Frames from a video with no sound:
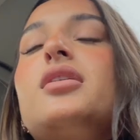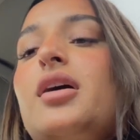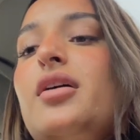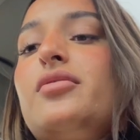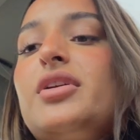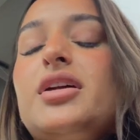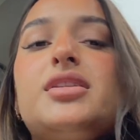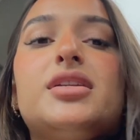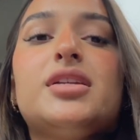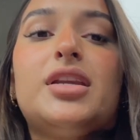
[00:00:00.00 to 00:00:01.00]
I realized I
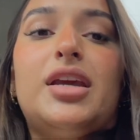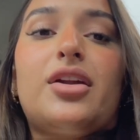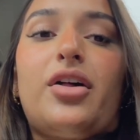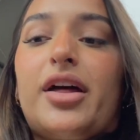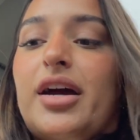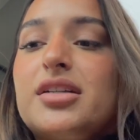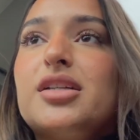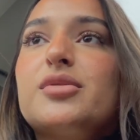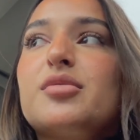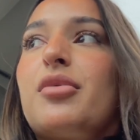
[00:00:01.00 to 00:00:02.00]
didn't eat. All I had today
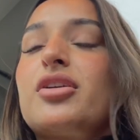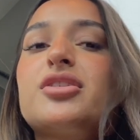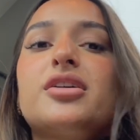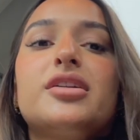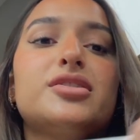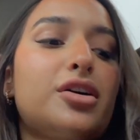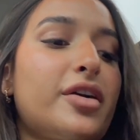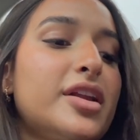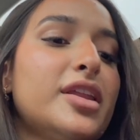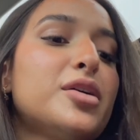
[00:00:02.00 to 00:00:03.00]
was a matcha and it's
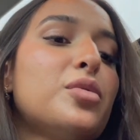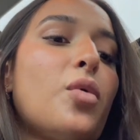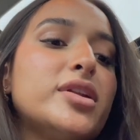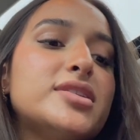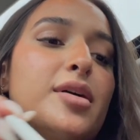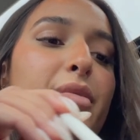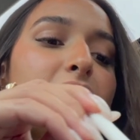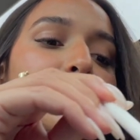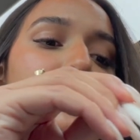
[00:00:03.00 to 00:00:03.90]
already like one something.